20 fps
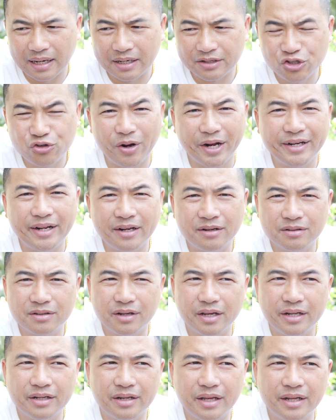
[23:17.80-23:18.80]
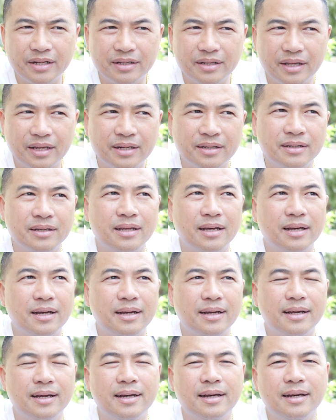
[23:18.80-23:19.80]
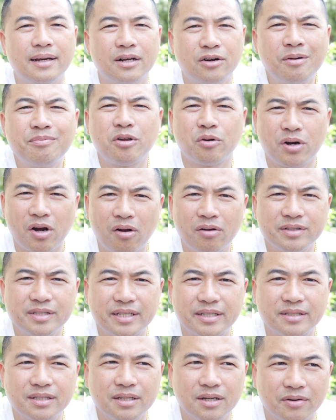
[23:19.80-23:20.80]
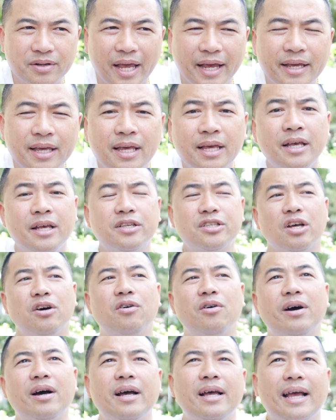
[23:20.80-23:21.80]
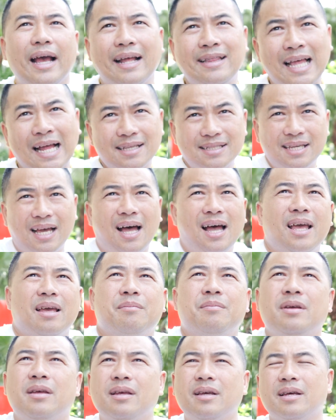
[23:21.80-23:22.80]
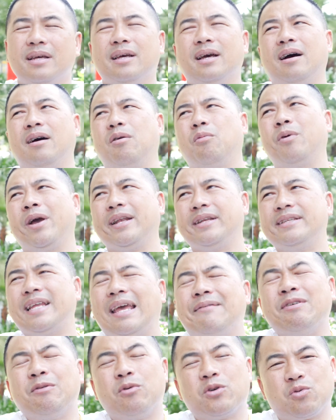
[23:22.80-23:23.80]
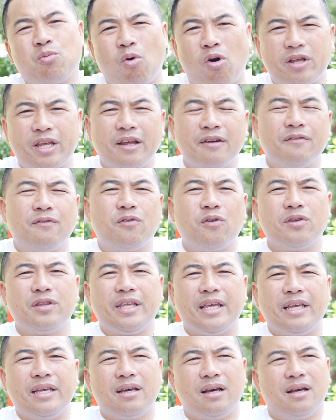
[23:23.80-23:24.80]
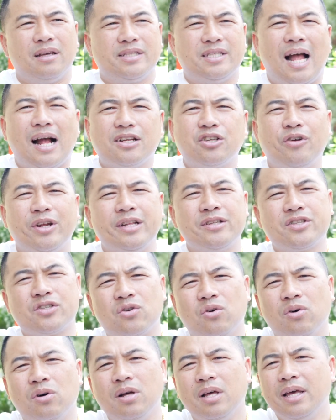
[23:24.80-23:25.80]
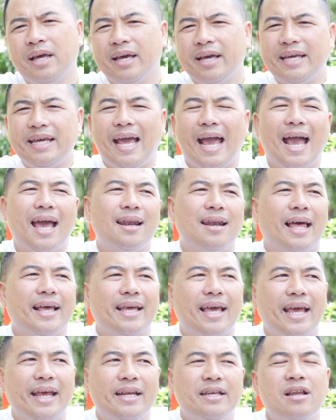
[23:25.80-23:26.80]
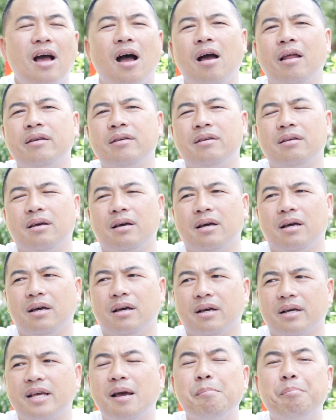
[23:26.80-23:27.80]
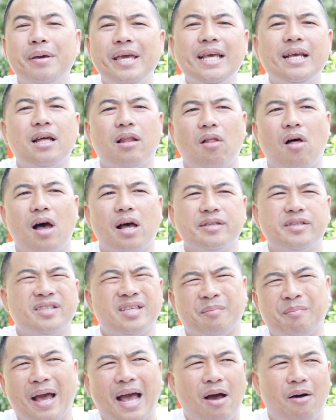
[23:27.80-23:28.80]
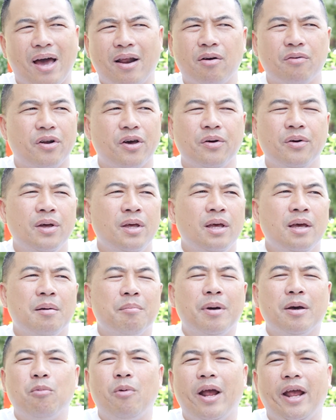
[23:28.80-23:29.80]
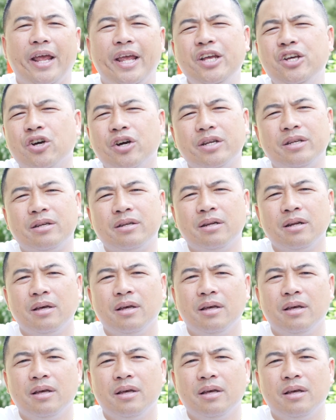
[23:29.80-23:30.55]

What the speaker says: trade in cryptocurrencies, okay? So at that time, when David was working for the stock trading school, he had like a non-compete clause somehow, I don't know, but where he couldn't